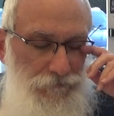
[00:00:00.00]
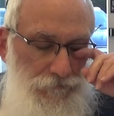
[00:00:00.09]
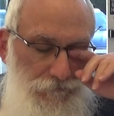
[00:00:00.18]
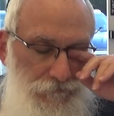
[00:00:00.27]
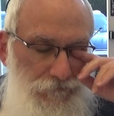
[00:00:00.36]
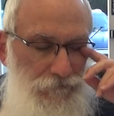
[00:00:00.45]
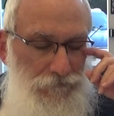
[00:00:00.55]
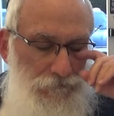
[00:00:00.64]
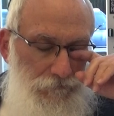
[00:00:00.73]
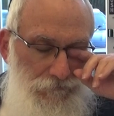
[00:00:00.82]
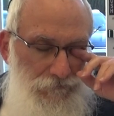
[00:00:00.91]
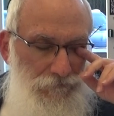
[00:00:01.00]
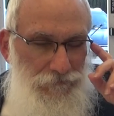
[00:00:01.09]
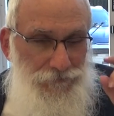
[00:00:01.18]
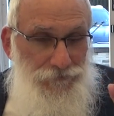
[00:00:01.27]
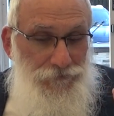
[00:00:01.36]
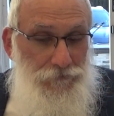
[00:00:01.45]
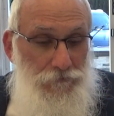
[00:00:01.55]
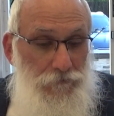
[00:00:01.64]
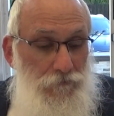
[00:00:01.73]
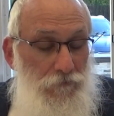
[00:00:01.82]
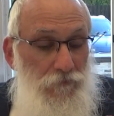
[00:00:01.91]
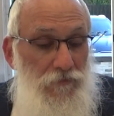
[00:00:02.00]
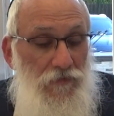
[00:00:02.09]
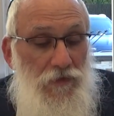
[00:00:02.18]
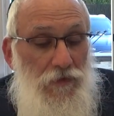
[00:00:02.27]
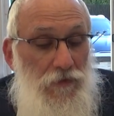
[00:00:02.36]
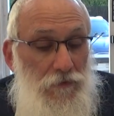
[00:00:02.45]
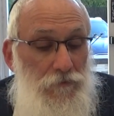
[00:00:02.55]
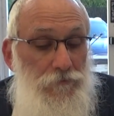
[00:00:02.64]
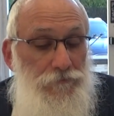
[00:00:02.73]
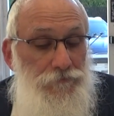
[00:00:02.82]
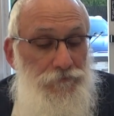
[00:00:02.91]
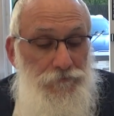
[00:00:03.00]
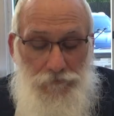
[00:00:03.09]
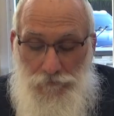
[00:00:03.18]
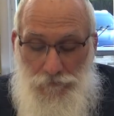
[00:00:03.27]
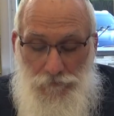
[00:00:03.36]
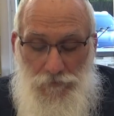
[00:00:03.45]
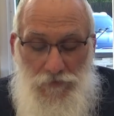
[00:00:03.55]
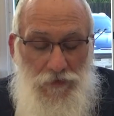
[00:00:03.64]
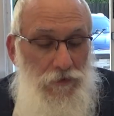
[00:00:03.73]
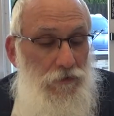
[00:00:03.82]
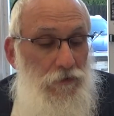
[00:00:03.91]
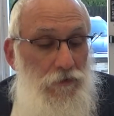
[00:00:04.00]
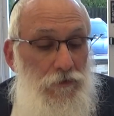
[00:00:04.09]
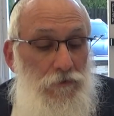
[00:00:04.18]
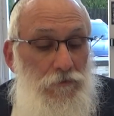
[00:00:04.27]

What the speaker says: So the Malachim in Bria are Srafim?